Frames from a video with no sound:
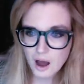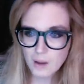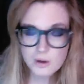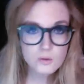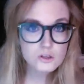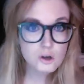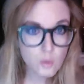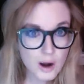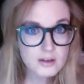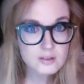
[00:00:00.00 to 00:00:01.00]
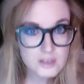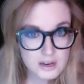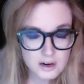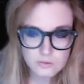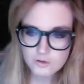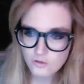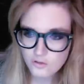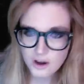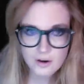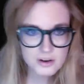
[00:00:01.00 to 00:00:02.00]
Uh, but it was a great scene. It was
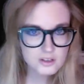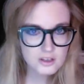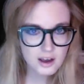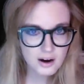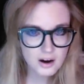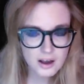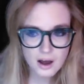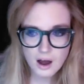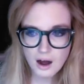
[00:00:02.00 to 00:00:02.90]
very scary.